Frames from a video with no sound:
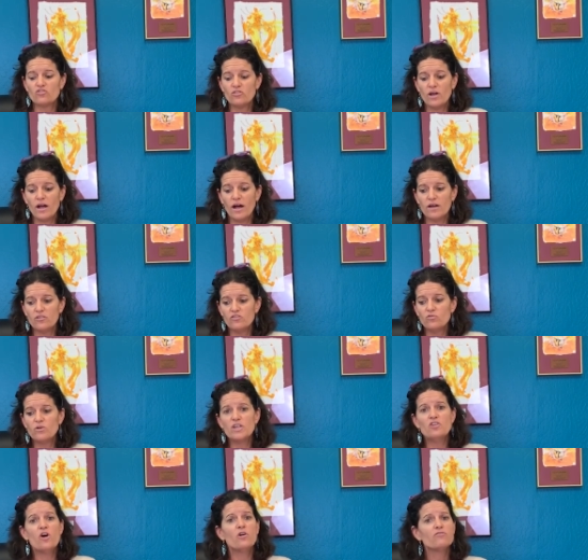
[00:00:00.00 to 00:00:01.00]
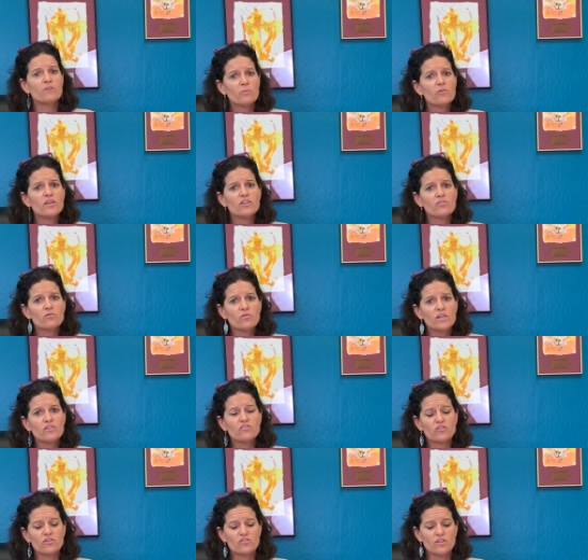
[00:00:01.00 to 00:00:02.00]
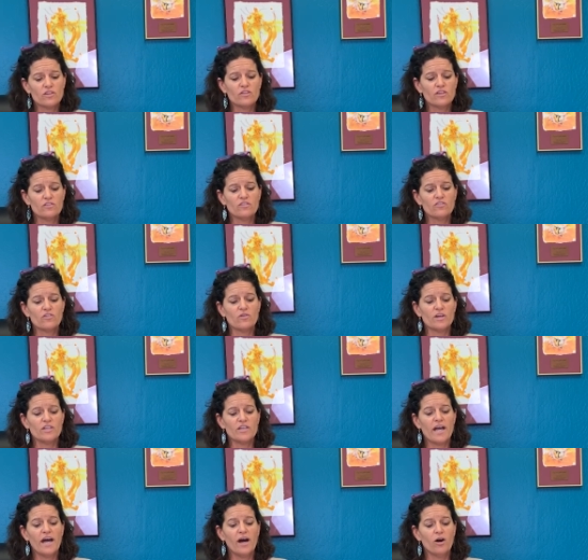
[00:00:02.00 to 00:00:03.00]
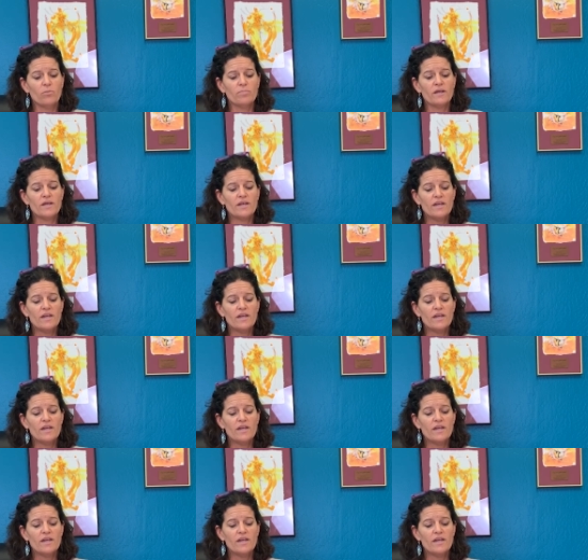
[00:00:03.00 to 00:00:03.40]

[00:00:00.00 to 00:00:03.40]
uh, do we know from re research that this is going to help?